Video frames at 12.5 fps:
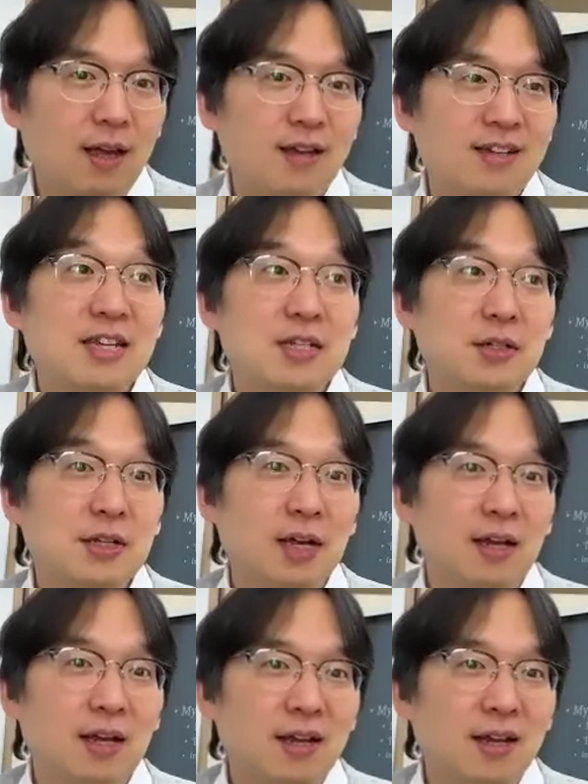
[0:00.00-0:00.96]
and
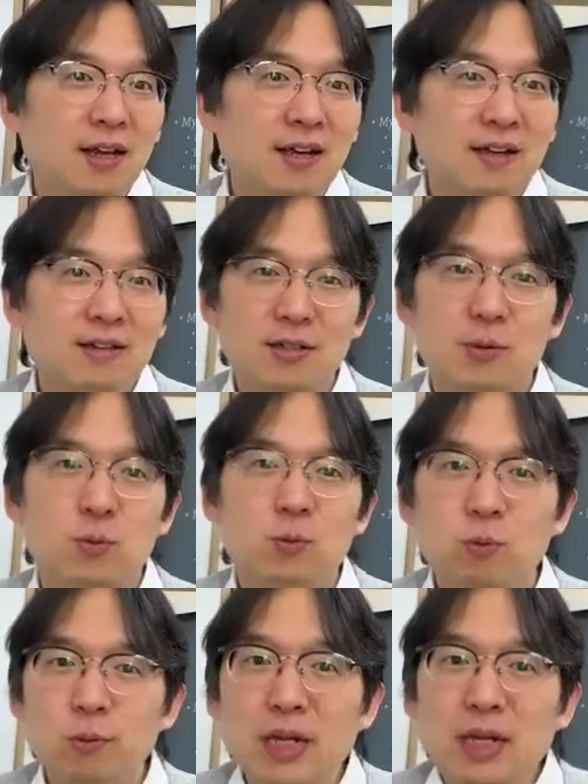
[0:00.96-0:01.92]
yesterday and
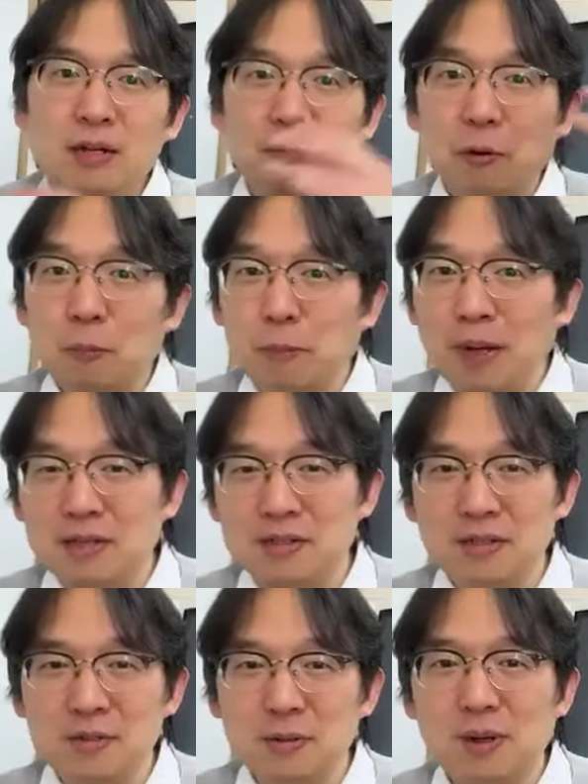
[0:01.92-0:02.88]
just week-long
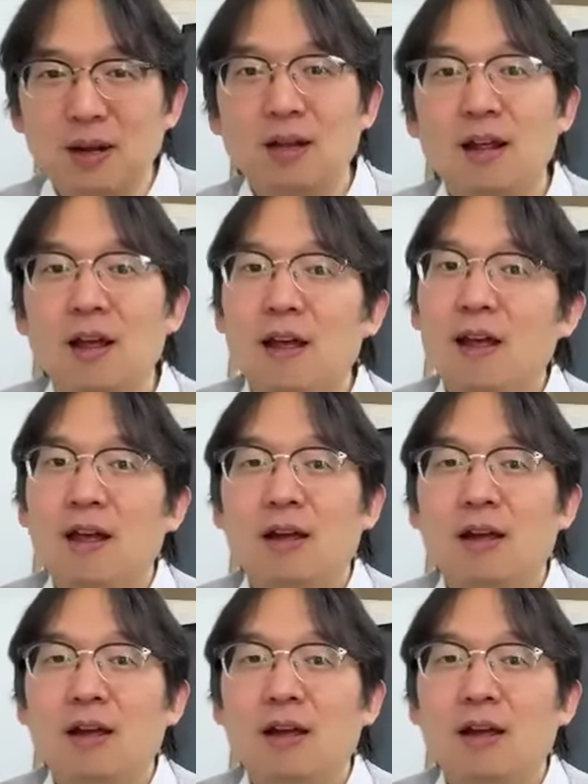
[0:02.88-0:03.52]
basis, right?